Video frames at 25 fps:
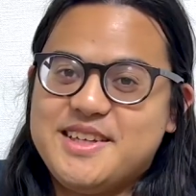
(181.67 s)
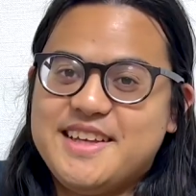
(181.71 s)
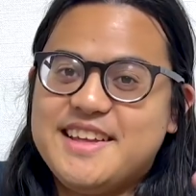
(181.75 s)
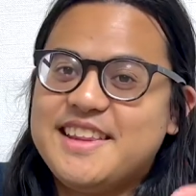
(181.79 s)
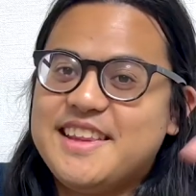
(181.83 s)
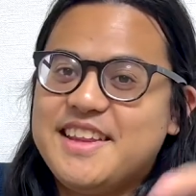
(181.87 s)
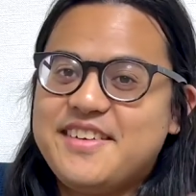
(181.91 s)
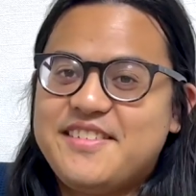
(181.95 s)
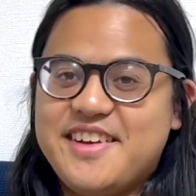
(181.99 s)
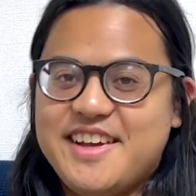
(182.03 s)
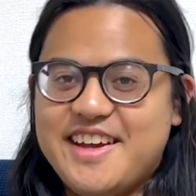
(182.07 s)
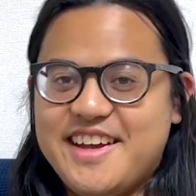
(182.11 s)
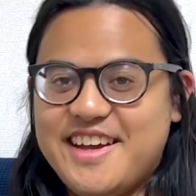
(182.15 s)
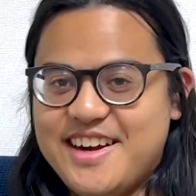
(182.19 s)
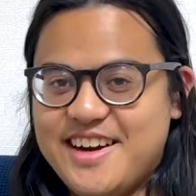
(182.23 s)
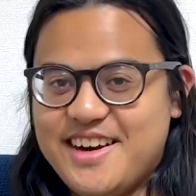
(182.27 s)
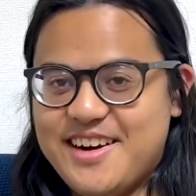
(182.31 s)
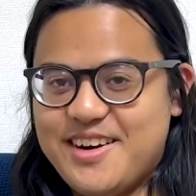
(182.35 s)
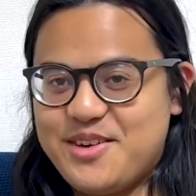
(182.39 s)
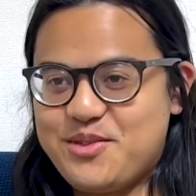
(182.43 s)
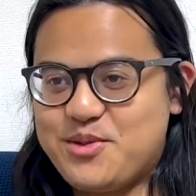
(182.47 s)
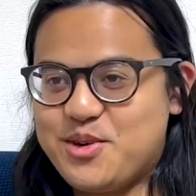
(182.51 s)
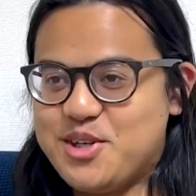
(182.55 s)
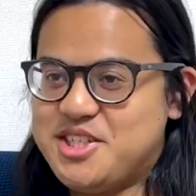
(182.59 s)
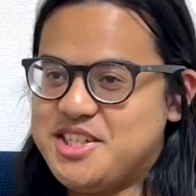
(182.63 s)
living
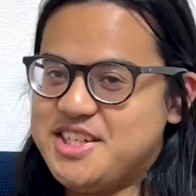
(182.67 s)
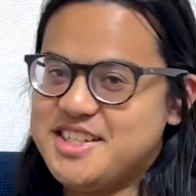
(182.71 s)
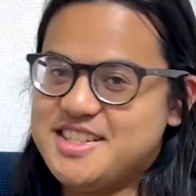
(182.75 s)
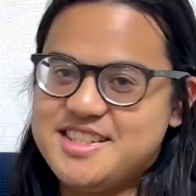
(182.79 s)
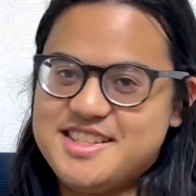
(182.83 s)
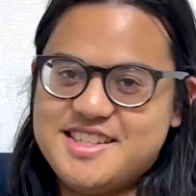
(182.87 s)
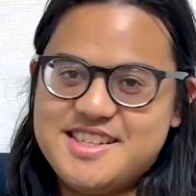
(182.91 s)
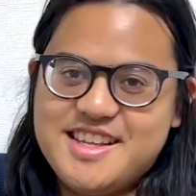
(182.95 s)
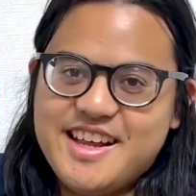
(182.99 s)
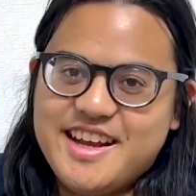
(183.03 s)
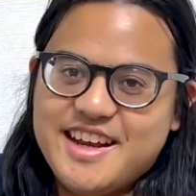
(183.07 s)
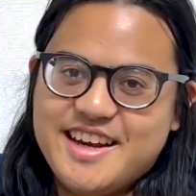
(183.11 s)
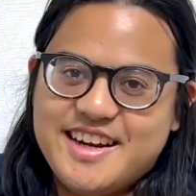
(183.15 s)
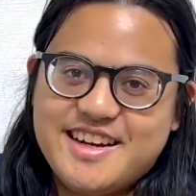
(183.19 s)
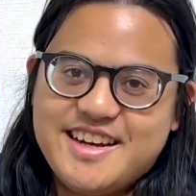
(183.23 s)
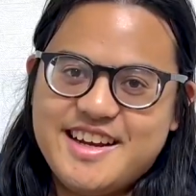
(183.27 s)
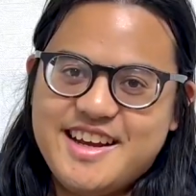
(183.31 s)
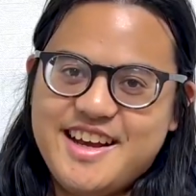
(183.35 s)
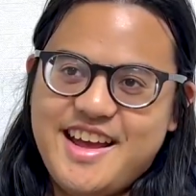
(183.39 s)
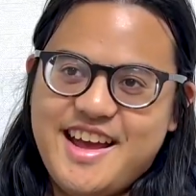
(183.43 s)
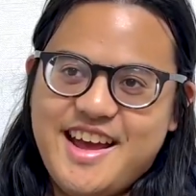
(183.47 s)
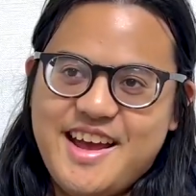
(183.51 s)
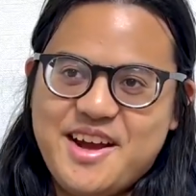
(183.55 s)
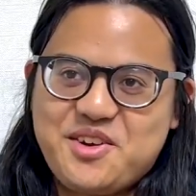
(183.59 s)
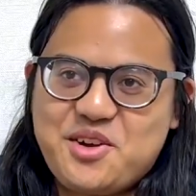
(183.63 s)
here, which is like
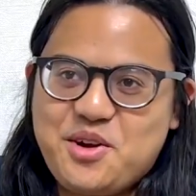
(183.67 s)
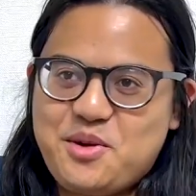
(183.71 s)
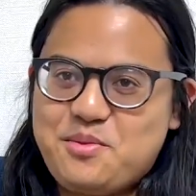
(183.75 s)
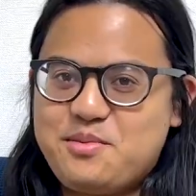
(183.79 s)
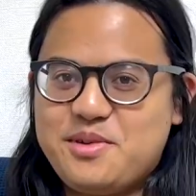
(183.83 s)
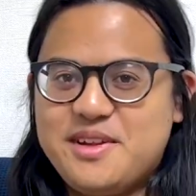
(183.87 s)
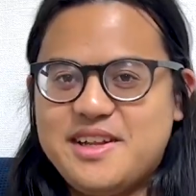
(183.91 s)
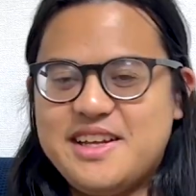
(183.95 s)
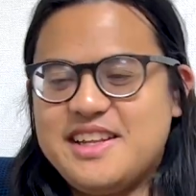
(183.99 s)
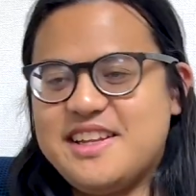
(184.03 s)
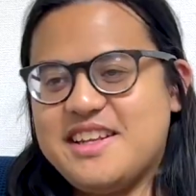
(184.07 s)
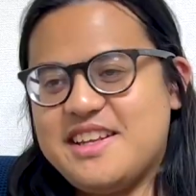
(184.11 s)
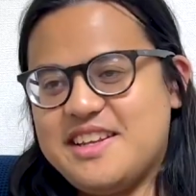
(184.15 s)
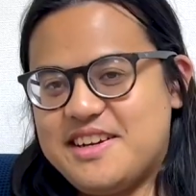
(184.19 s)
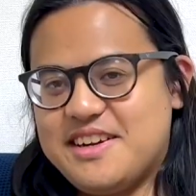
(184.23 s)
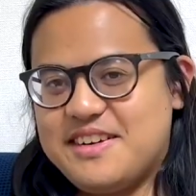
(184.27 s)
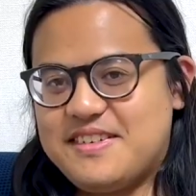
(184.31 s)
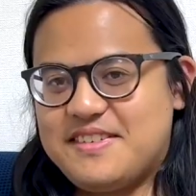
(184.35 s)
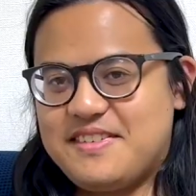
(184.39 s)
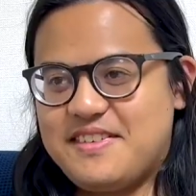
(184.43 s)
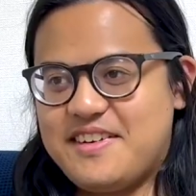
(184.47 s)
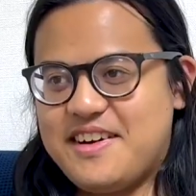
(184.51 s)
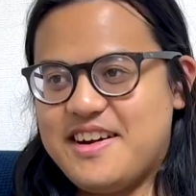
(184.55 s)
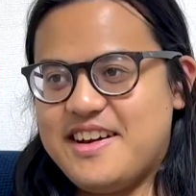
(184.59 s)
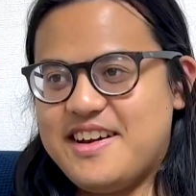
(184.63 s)
completely
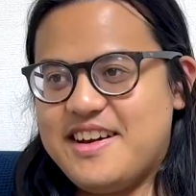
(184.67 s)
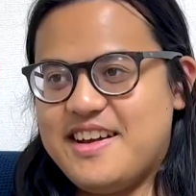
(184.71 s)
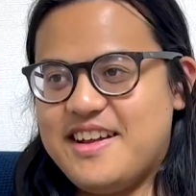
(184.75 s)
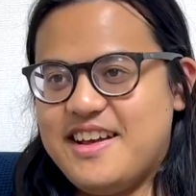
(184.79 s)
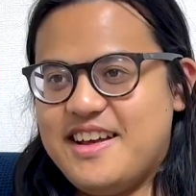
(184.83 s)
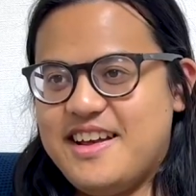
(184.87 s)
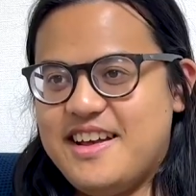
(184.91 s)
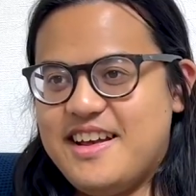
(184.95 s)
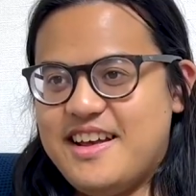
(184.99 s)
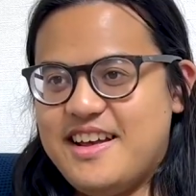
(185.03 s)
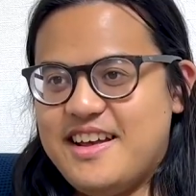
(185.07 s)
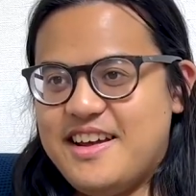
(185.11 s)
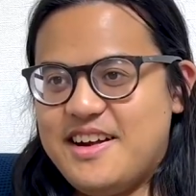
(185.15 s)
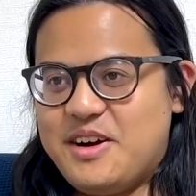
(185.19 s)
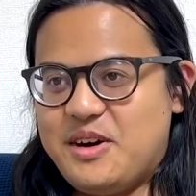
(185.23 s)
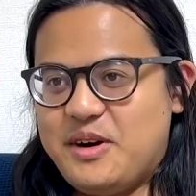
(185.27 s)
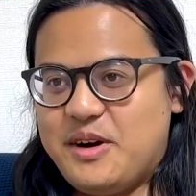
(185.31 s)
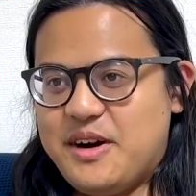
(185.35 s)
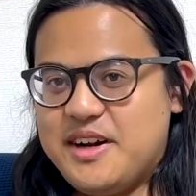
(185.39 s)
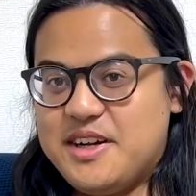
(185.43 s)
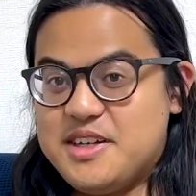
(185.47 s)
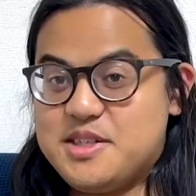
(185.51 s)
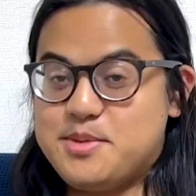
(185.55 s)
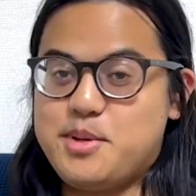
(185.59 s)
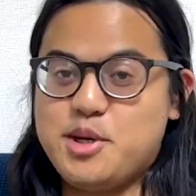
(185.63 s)
different,
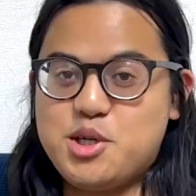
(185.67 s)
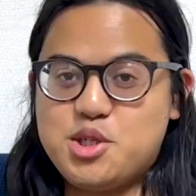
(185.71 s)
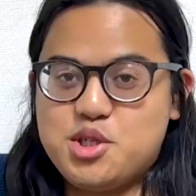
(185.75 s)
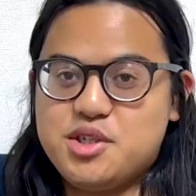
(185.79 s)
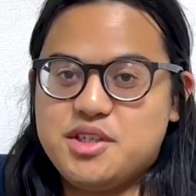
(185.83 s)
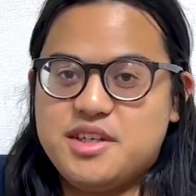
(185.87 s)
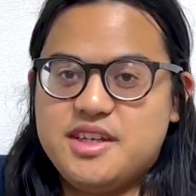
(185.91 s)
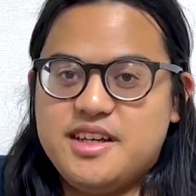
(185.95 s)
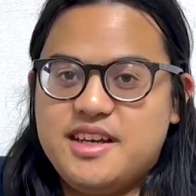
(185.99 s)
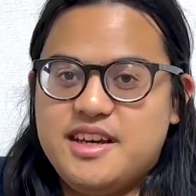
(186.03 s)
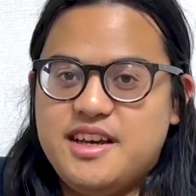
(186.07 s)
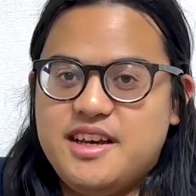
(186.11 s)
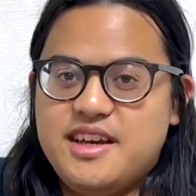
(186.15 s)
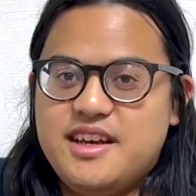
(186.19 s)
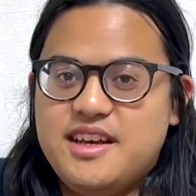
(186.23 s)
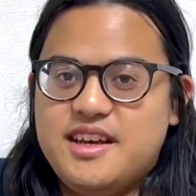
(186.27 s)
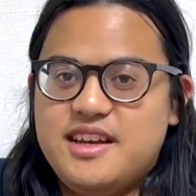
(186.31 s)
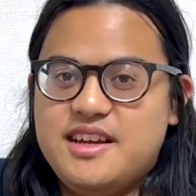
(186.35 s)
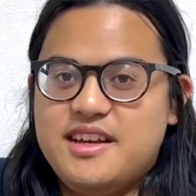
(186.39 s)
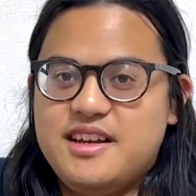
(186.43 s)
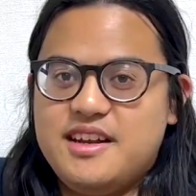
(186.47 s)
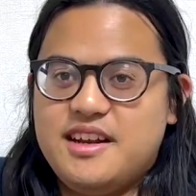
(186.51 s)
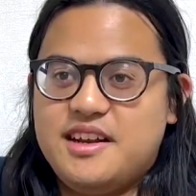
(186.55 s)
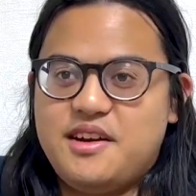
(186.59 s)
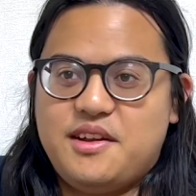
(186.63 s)
right? Especially
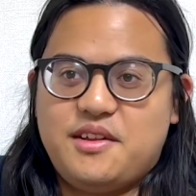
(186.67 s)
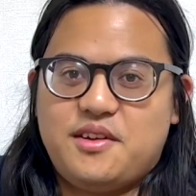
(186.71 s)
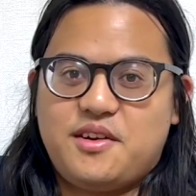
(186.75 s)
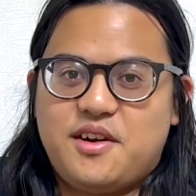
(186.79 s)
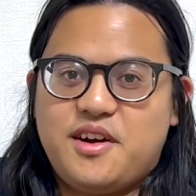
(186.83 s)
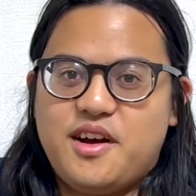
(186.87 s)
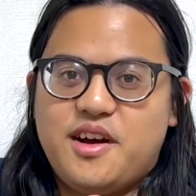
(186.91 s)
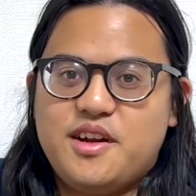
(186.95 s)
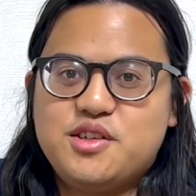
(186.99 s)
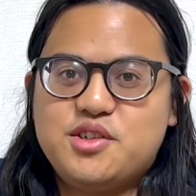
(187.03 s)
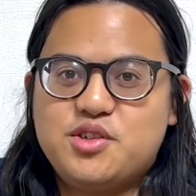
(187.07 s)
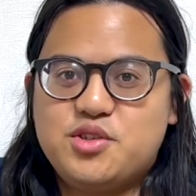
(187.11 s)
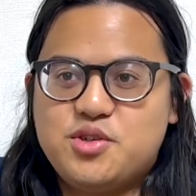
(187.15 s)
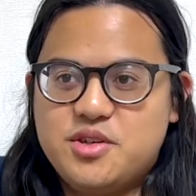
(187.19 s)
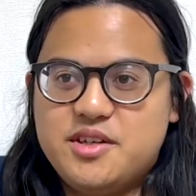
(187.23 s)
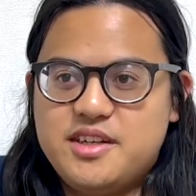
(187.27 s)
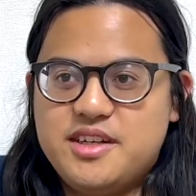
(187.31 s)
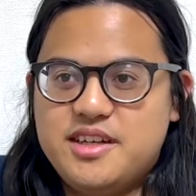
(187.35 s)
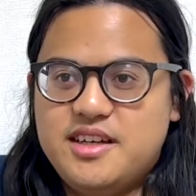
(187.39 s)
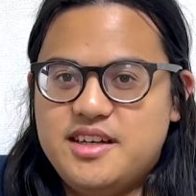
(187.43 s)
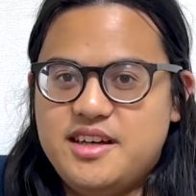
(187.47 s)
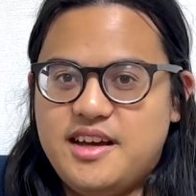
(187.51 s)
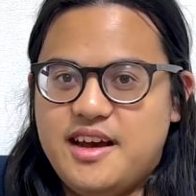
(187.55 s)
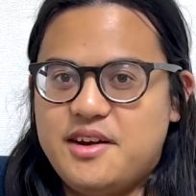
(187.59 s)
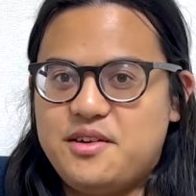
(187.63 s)
in another
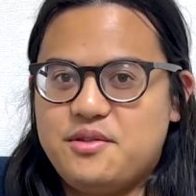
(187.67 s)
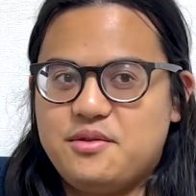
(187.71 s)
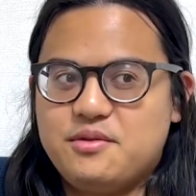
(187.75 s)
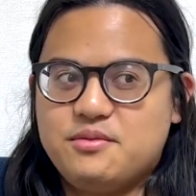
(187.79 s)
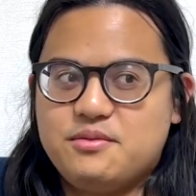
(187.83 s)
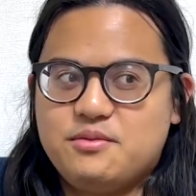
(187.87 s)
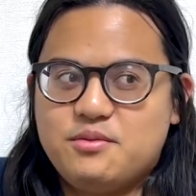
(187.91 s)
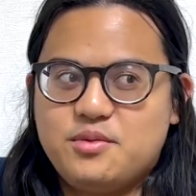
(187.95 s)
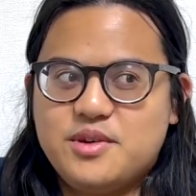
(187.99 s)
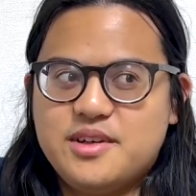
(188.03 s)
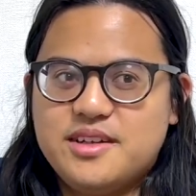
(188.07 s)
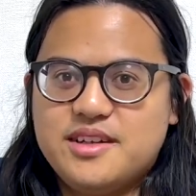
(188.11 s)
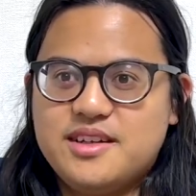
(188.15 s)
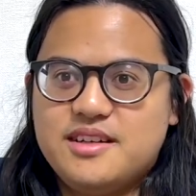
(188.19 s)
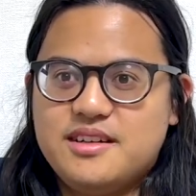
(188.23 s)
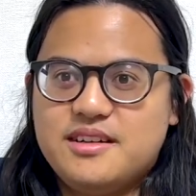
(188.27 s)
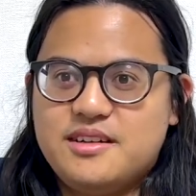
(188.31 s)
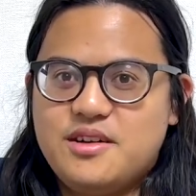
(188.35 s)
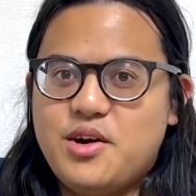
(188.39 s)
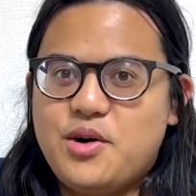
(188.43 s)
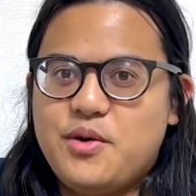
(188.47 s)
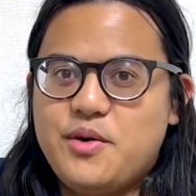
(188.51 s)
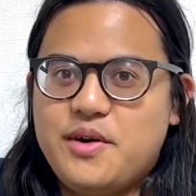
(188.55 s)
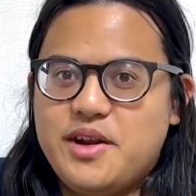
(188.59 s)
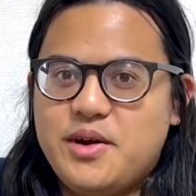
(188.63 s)
country. I don't really
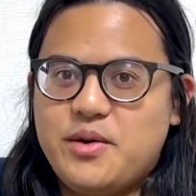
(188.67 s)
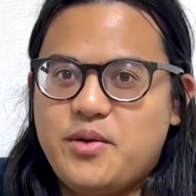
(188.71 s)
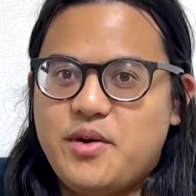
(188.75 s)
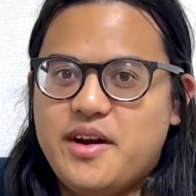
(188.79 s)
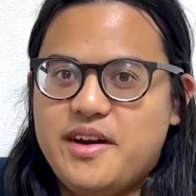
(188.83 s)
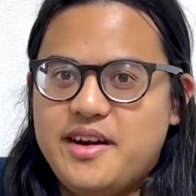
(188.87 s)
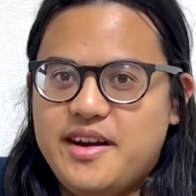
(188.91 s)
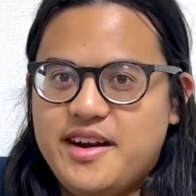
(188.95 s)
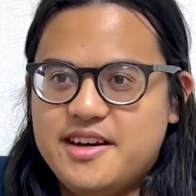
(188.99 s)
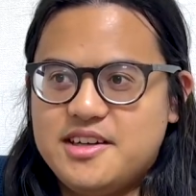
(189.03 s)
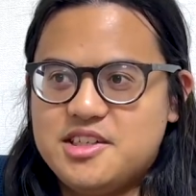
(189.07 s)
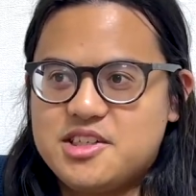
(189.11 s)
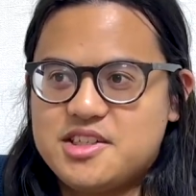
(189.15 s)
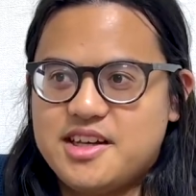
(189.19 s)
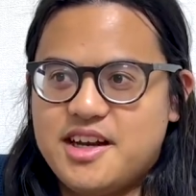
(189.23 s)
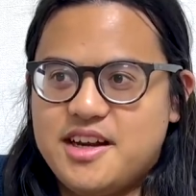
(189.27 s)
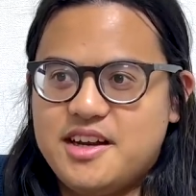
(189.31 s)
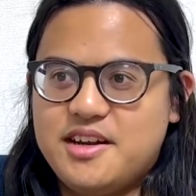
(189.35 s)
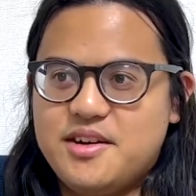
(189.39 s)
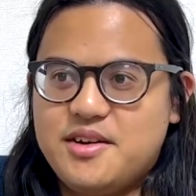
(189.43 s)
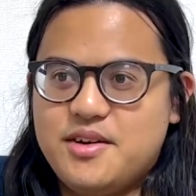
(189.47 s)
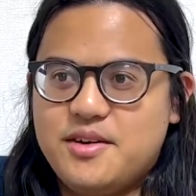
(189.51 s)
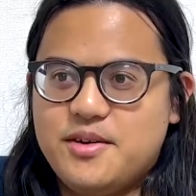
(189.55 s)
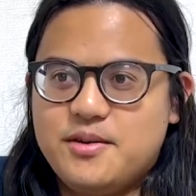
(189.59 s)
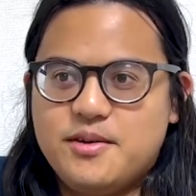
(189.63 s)
know anyone. I just kind of
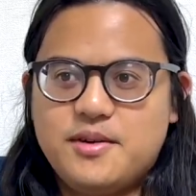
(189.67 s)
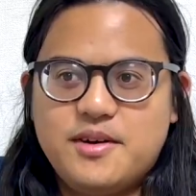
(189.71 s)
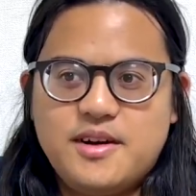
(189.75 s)
know